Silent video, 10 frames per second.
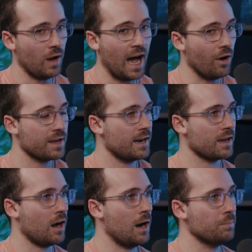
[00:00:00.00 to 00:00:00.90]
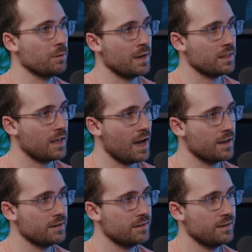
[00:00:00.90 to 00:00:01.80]
How can I complement
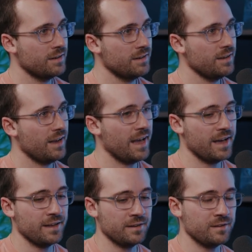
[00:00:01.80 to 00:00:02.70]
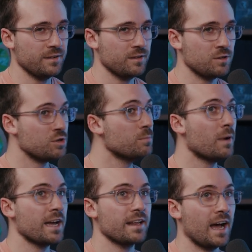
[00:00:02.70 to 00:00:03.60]
that? And you
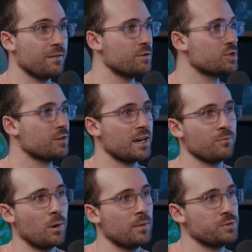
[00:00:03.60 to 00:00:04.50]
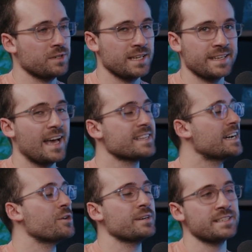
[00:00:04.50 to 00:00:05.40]
might have those creative moments where it's like, yes,
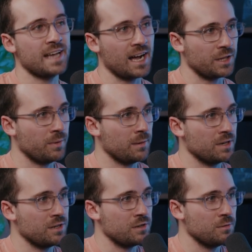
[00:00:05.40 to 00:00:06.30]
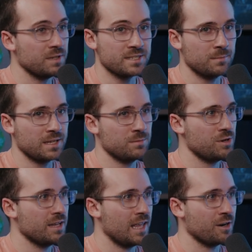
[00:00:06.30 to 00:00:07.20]
I know exactly what I'm going to do. But sometimes
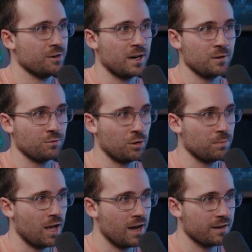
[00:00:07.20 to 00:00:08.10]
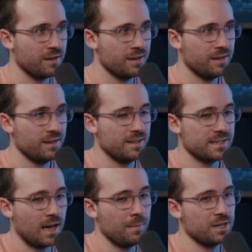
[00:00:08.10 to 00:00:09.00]
you hit that creative roadblock. Yeah. It's
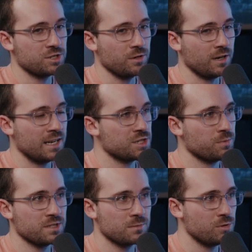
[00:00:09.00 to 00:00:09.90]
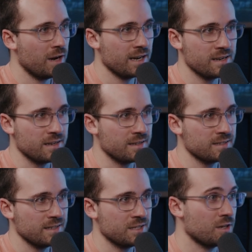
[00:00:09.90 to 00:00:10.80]
like, I'm not sure. I just want some new
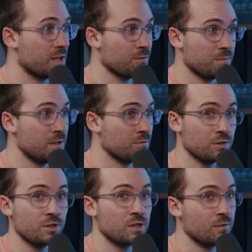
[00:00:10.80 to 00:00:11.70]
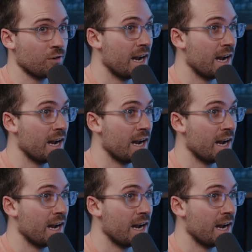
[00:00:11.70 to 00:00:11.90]
ideas. And so it can be really good